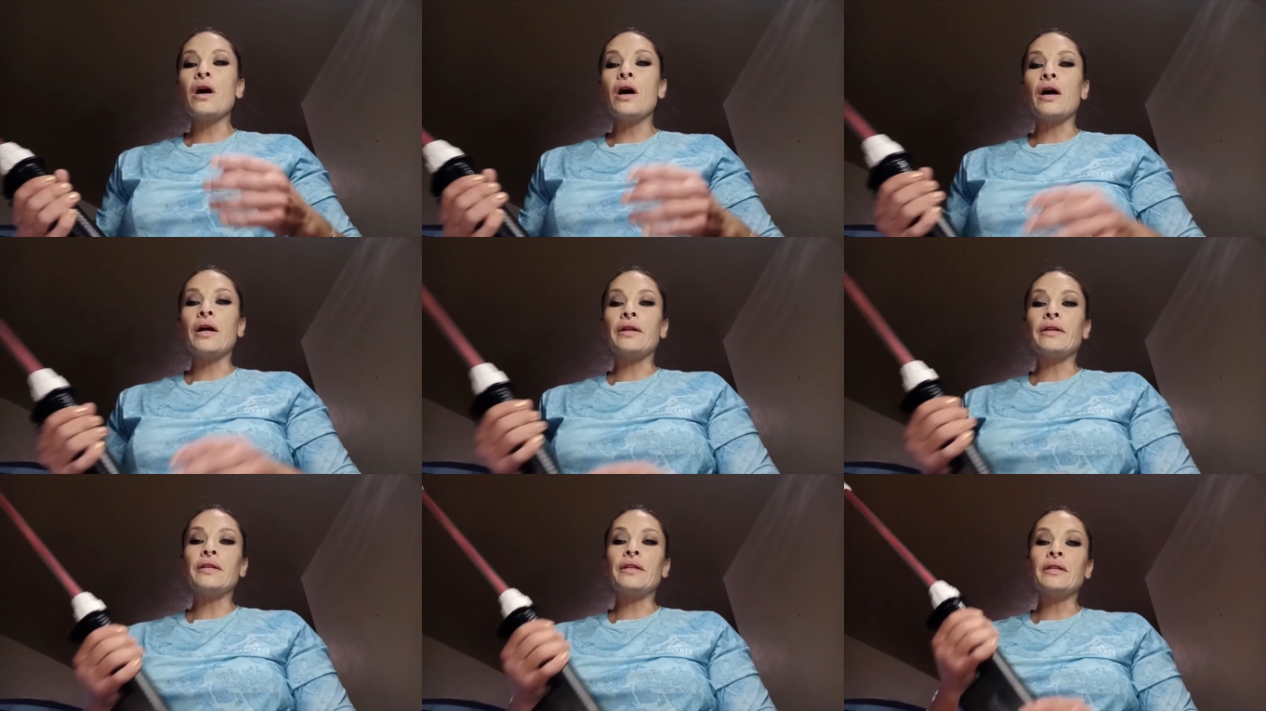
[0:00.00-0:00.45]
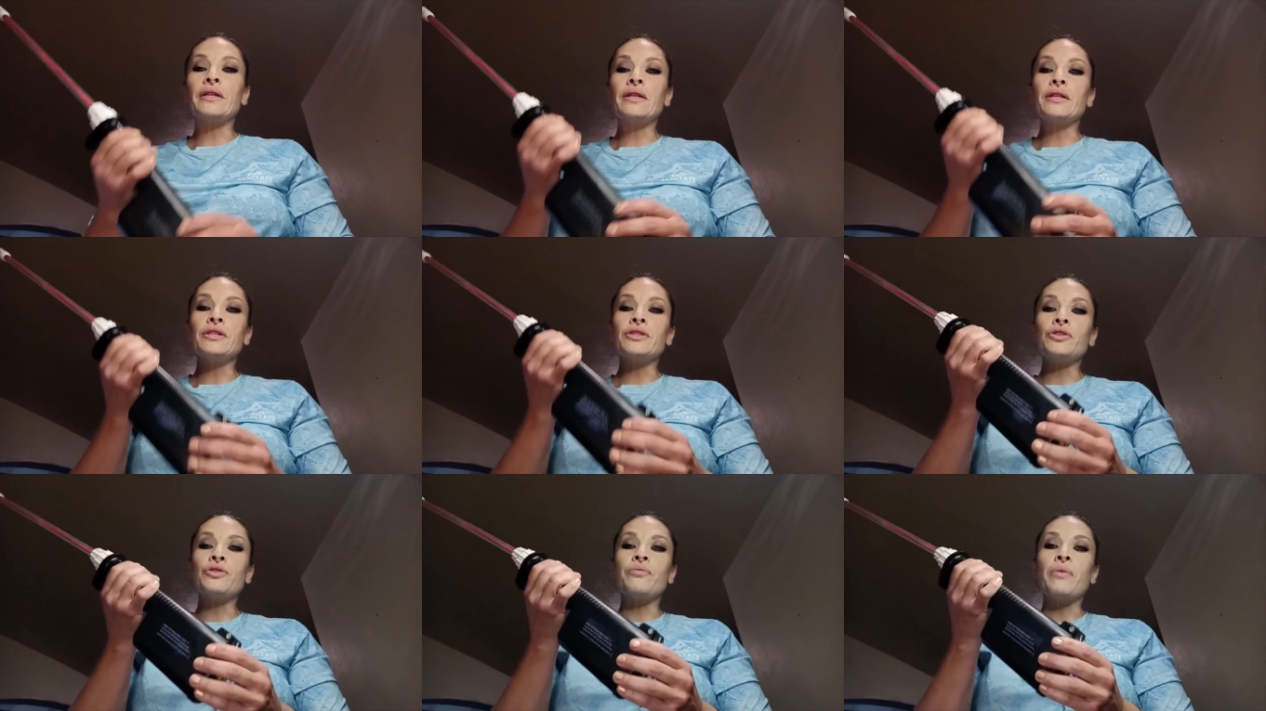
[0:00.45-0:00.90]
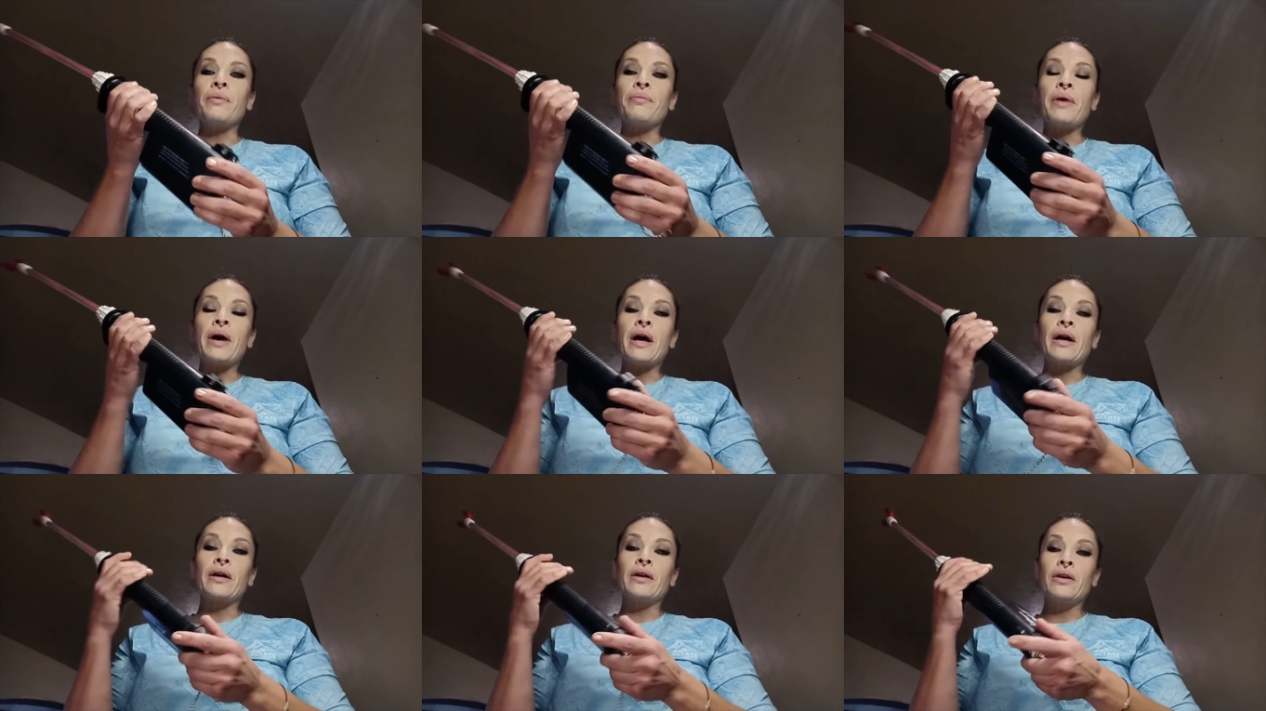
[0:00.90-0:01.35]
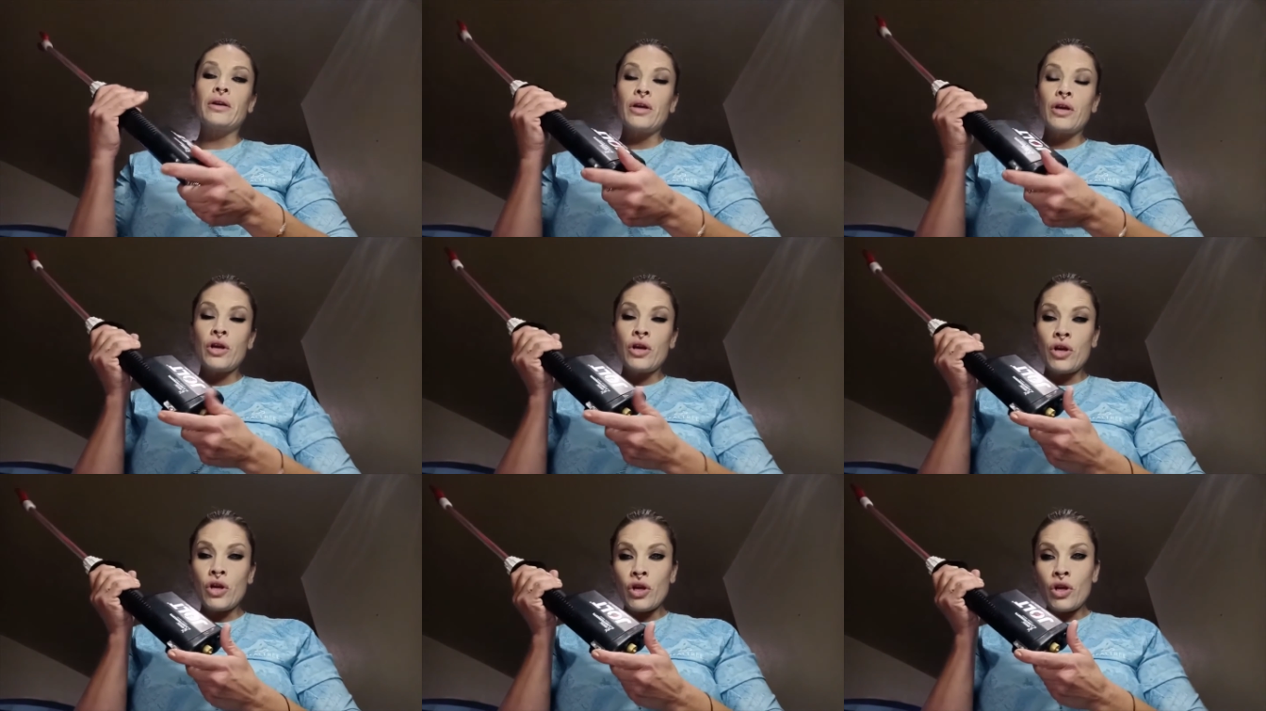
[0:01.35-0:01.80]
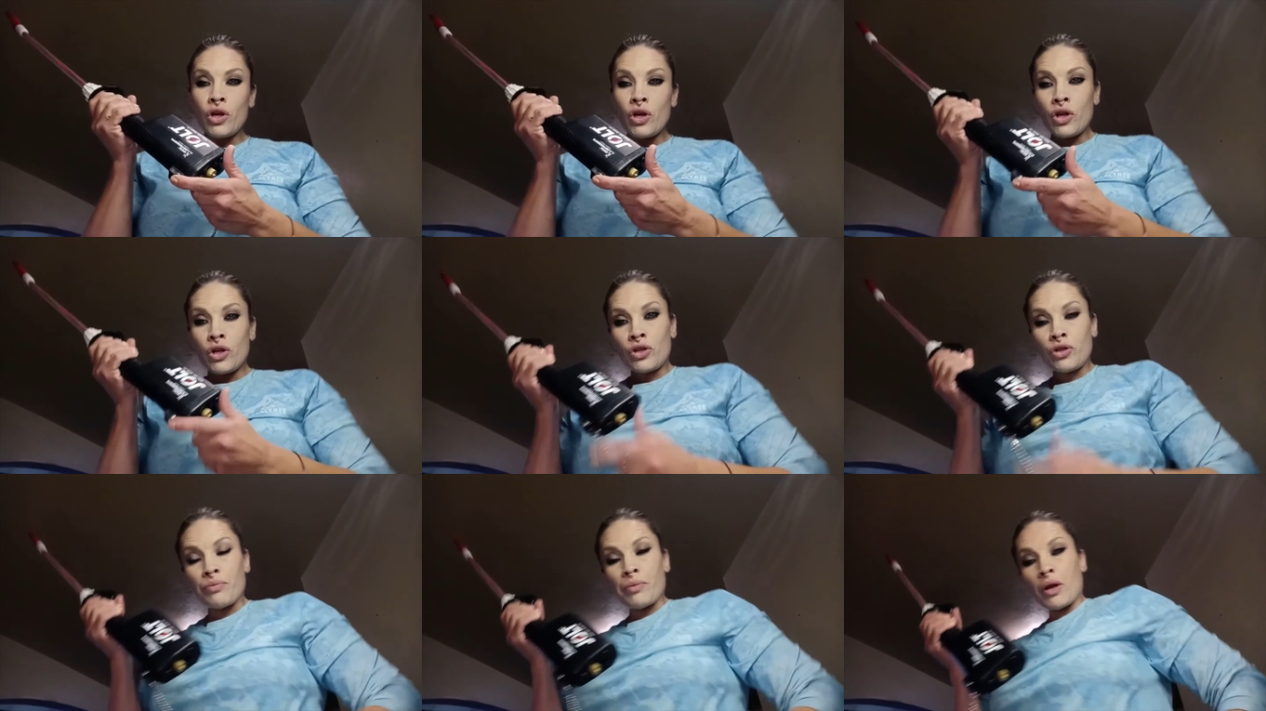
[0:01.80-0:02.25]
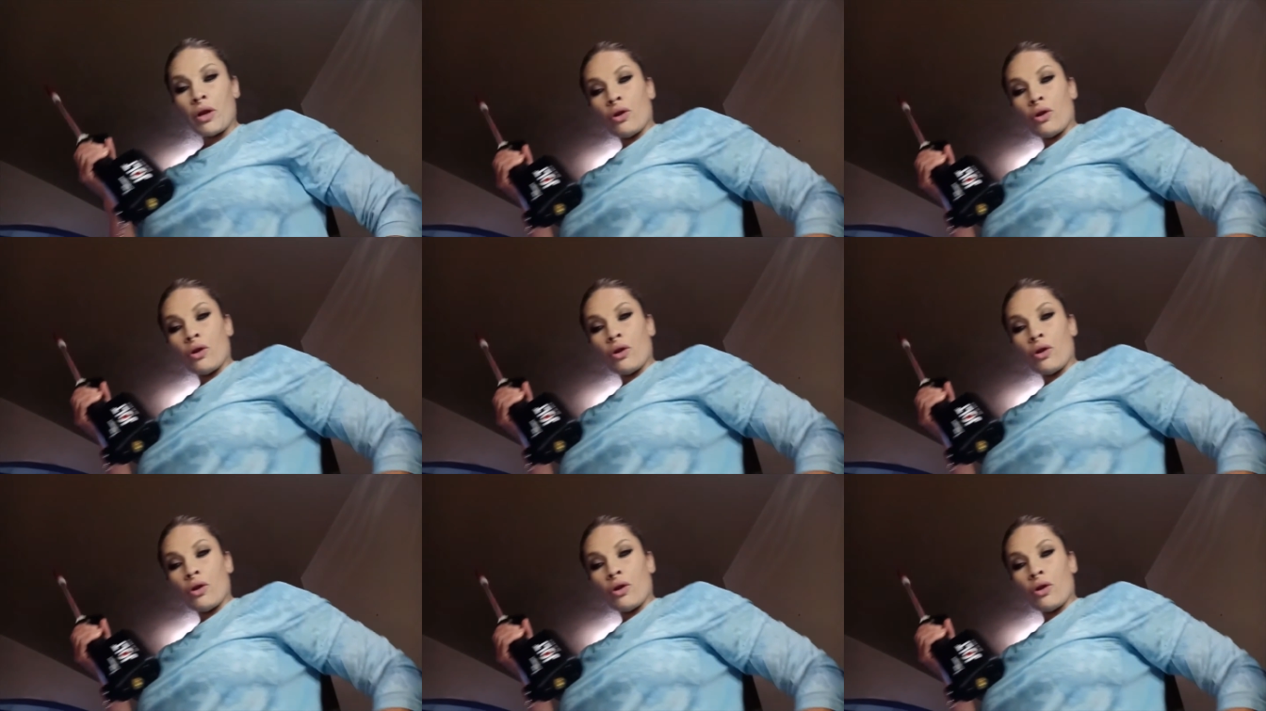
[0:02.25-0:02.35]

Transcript: I did this to my back, to my